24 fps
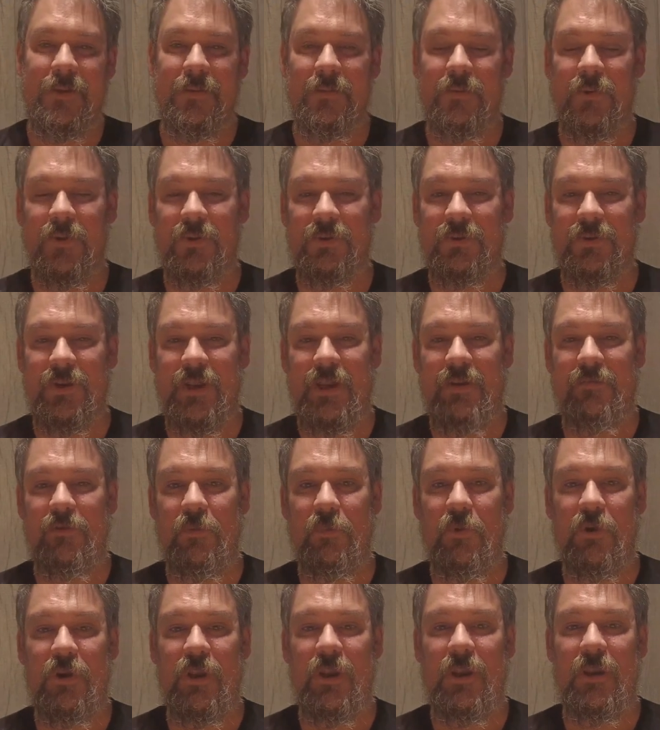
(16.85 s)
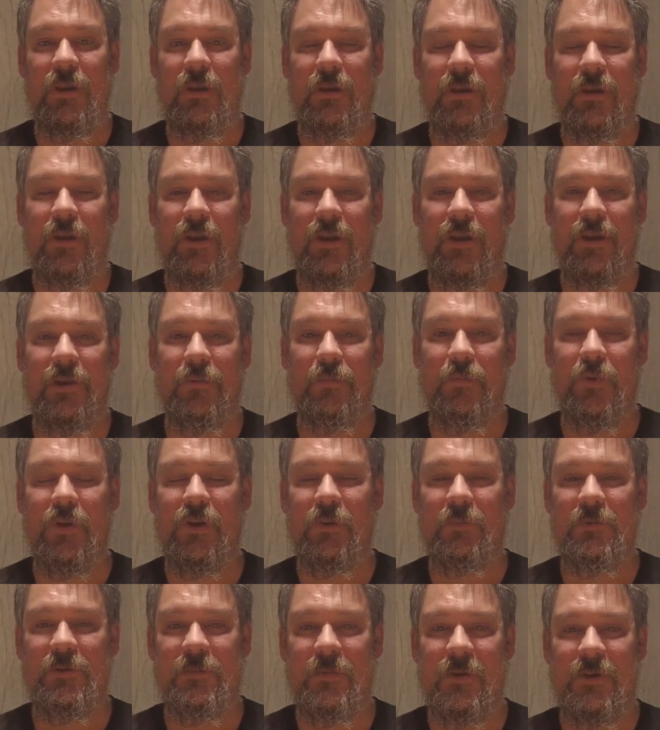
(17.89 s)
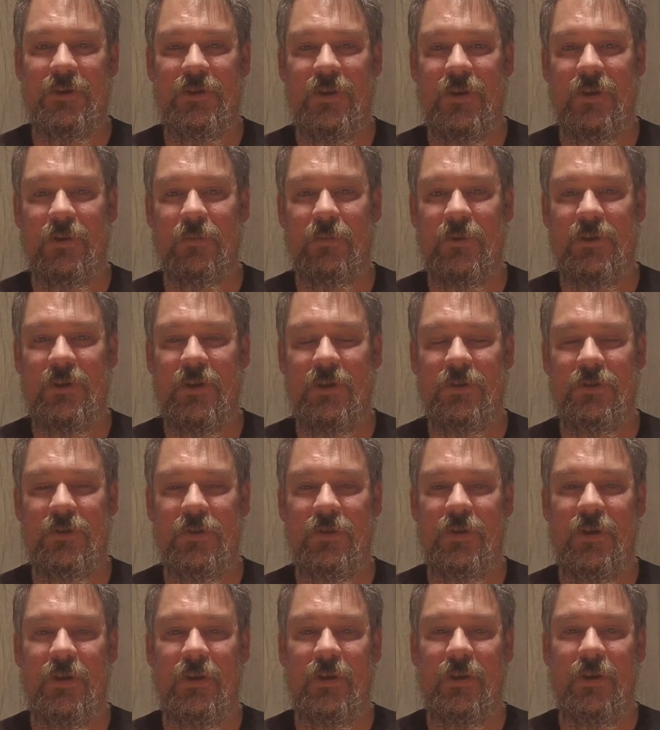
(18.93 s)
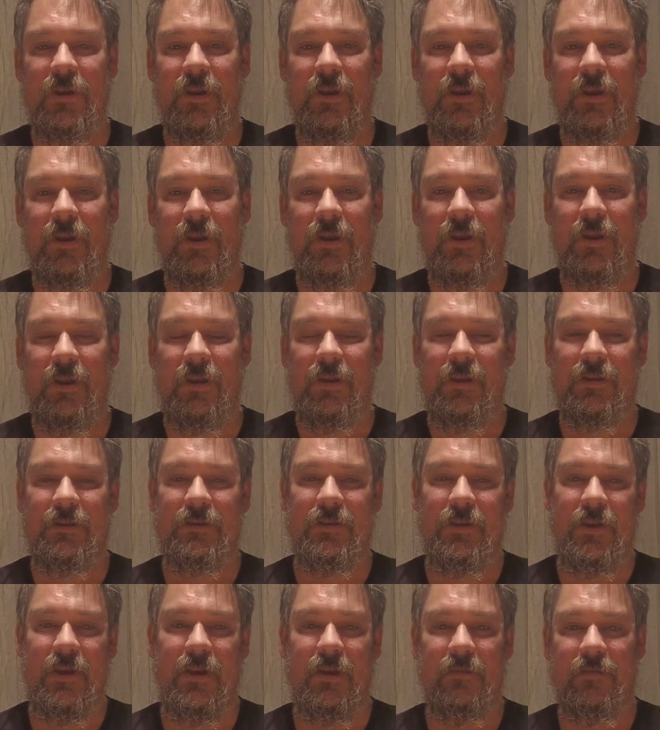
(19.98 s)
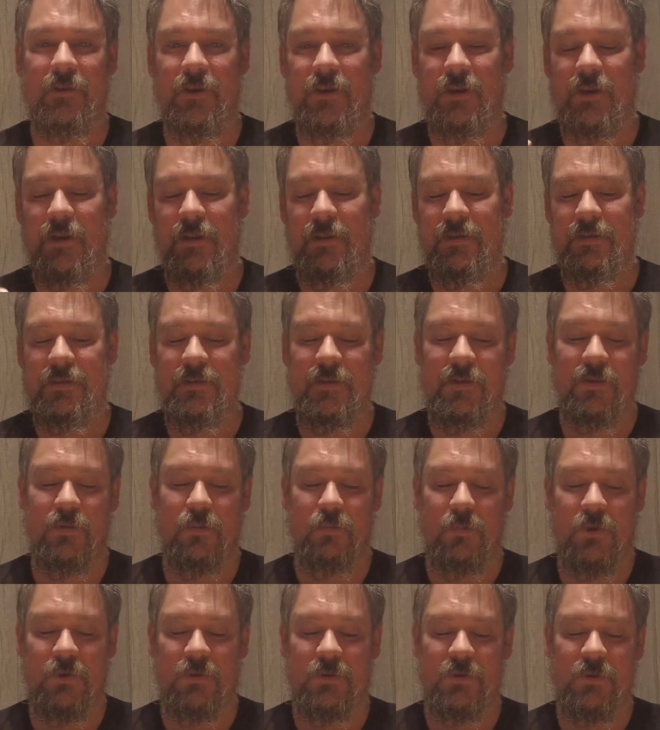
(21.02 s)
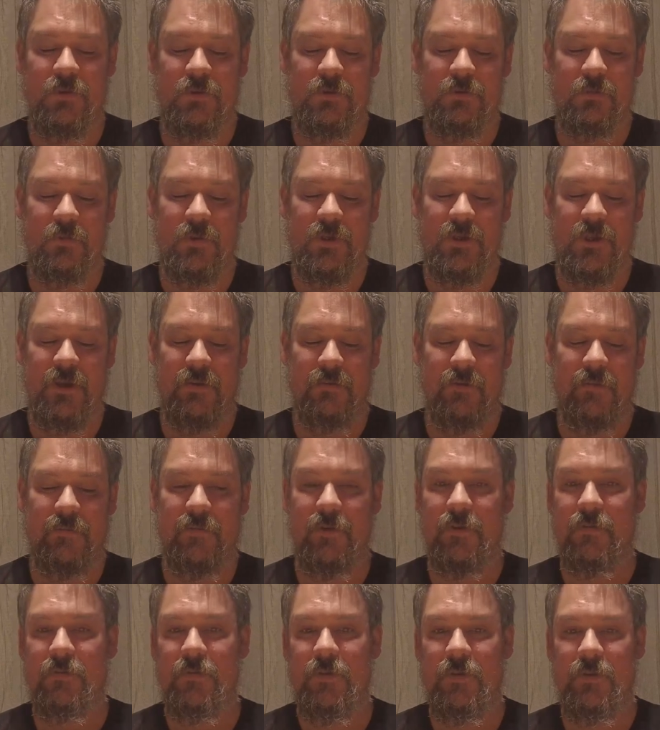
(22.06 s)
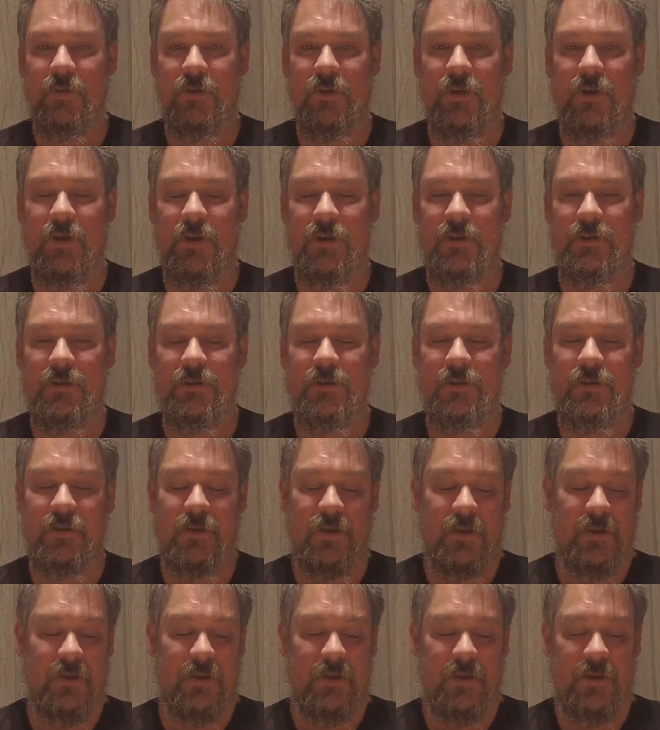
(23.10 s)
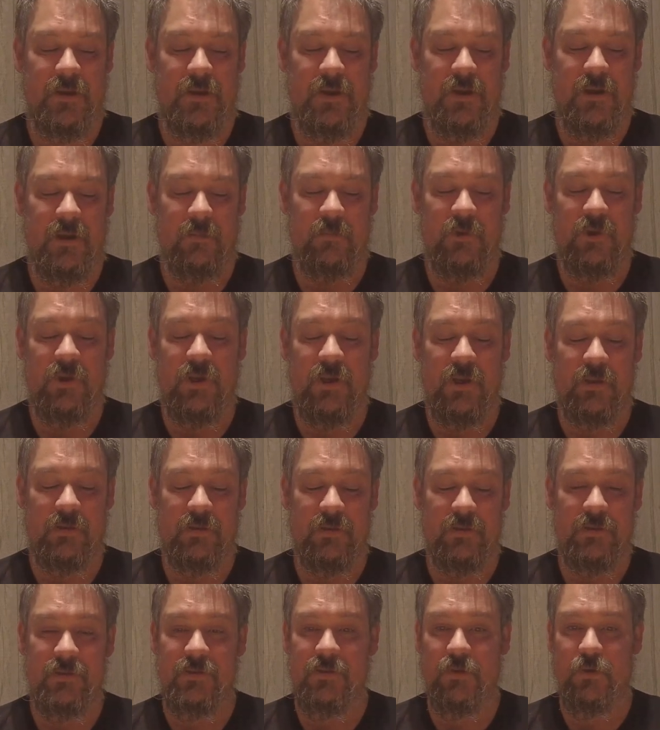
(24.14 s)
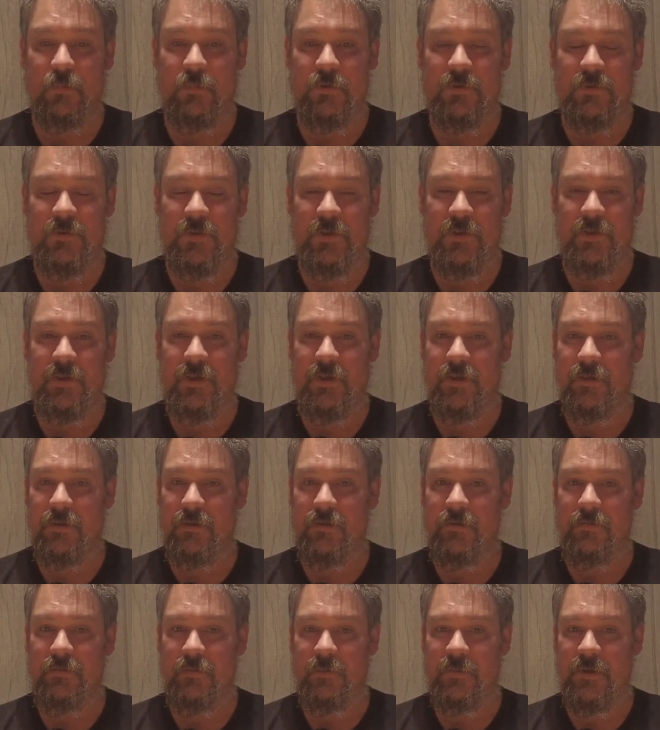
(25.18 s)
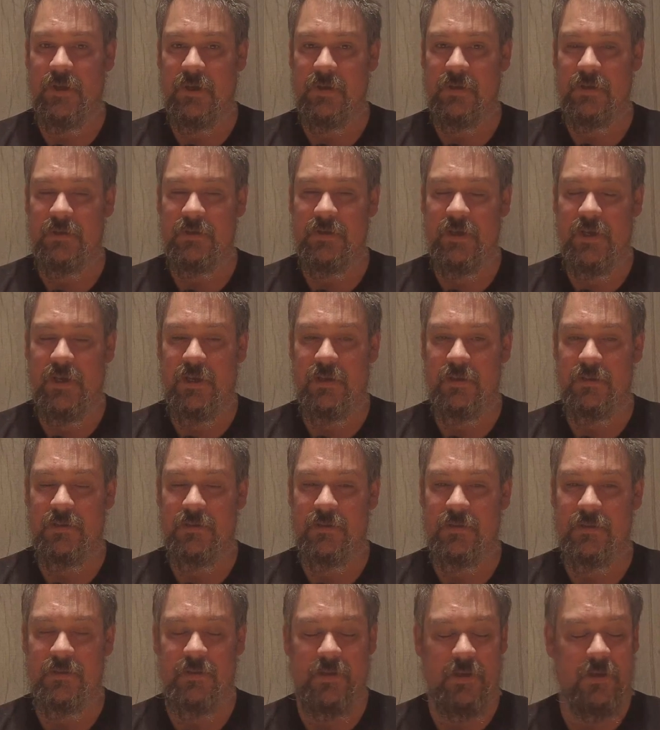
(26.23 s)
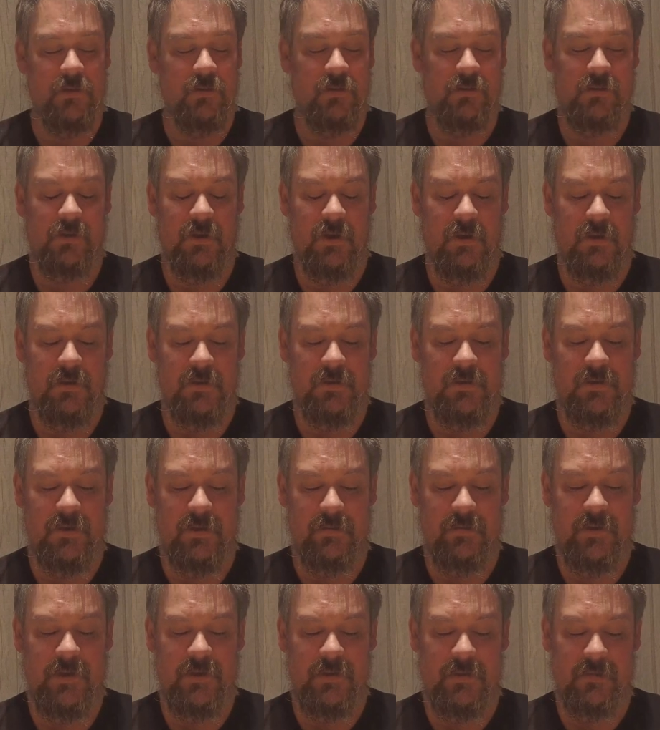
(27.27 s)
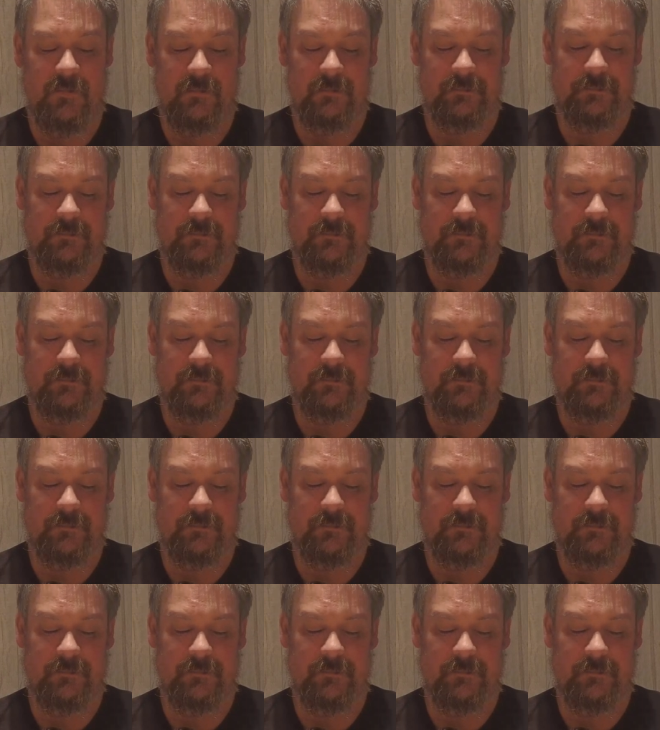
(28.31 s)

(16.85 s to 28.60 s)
Well, good day everybody, and welcome to my channel Whisky Journey. Today I've got another single malt Scotch whisky review for you guys. I'm looking at this sample set here from Duncan Taylor's single cask series.